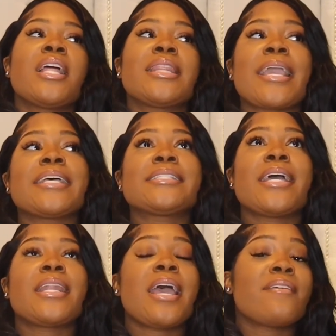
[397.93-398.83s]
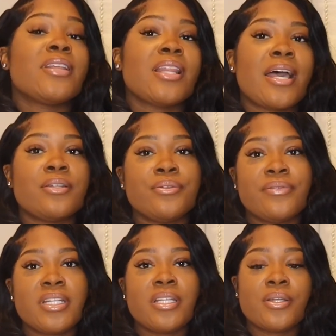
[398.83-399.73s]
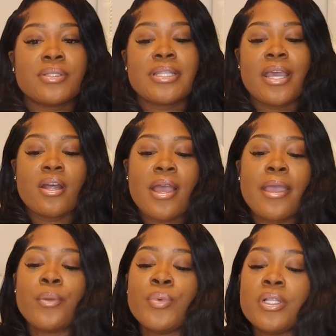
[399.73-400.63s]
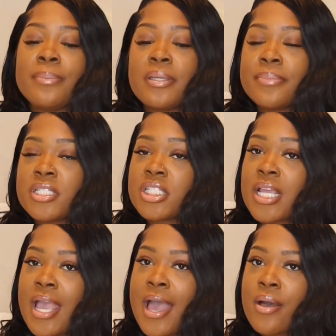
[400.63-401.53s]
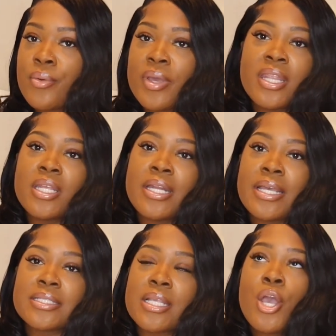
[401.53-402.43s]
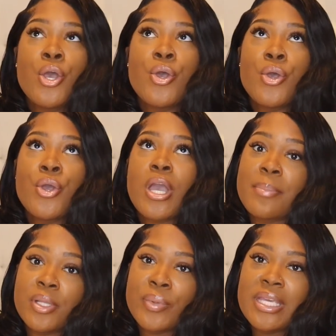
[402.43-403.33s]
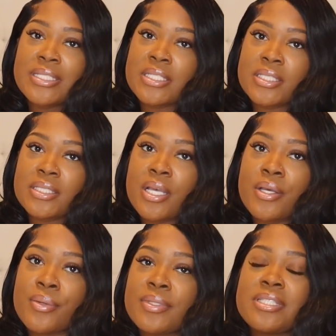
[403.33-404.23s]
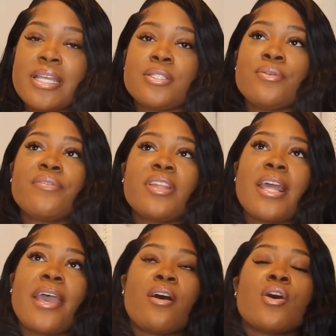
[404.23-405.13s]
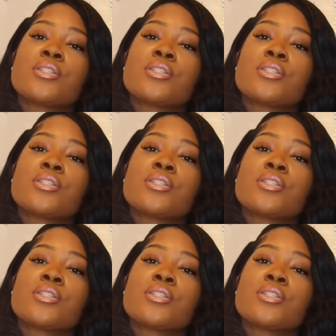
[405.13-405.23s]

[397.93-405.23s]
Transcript: Like I said, I have a lot of new videos that I will be pushing out in the next couple of weeks, so stay tuned for that.